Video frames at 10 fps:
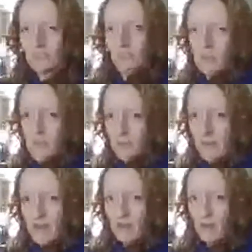enough and getting
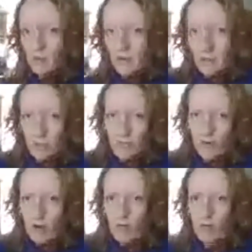round. I'm going too
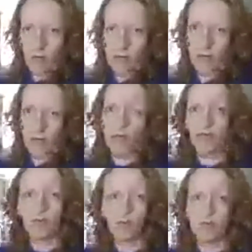far up.
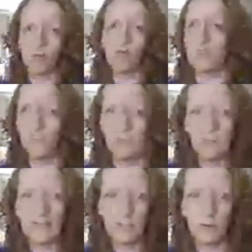So within
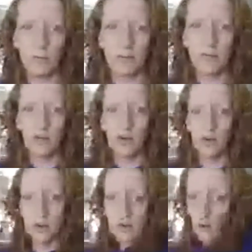about 2 or 3
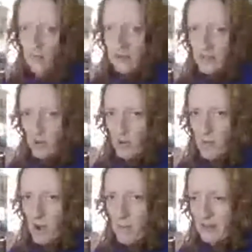shots, I've gone back to
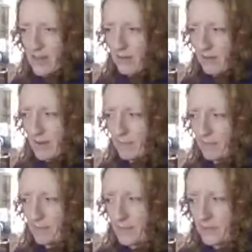going right back there
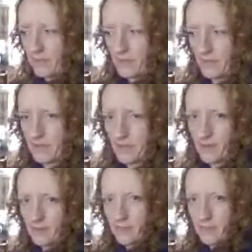again
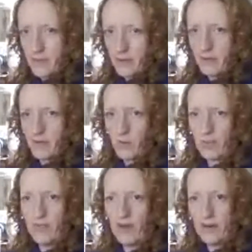and
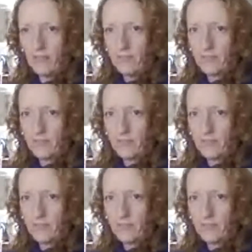doing that